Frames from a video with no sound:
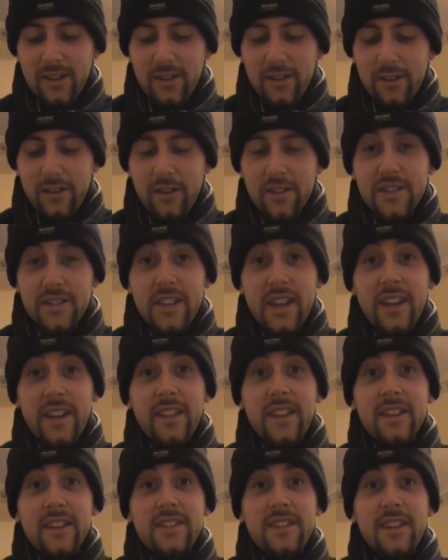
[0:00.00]
Not saying
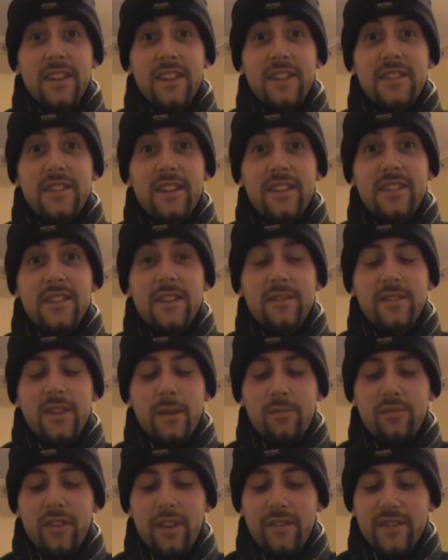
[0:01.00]
that uh, the ciders I've
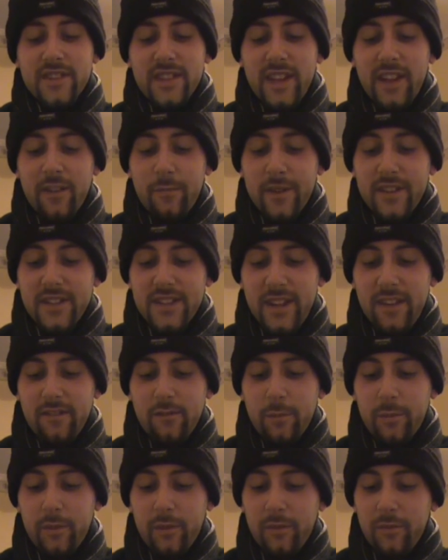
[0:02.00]
done previously have been
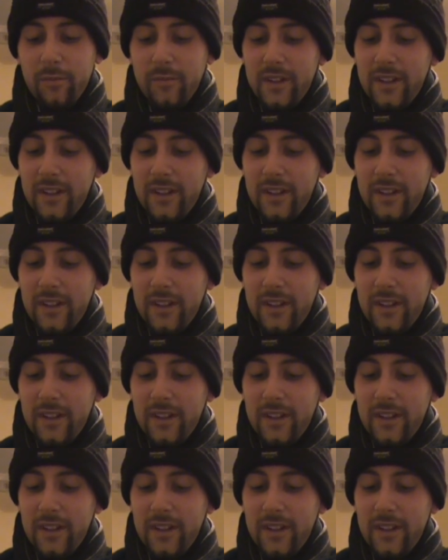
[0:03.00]
terrible.